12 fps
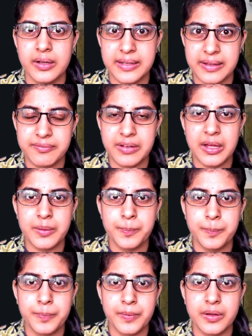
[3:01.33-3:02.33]
develop
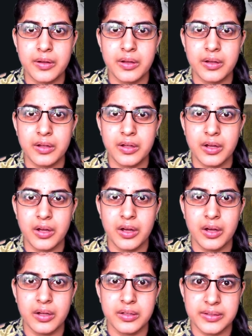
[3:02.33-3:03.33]

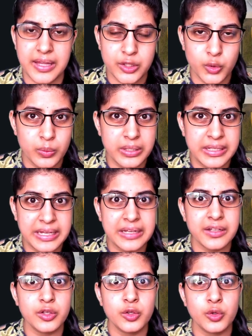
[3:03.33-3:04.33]
that you will
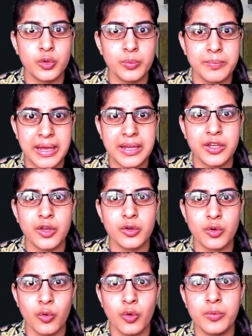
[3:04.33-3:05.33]
need to make your
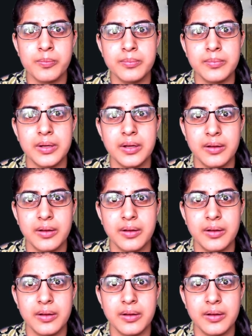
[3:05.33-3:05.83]
home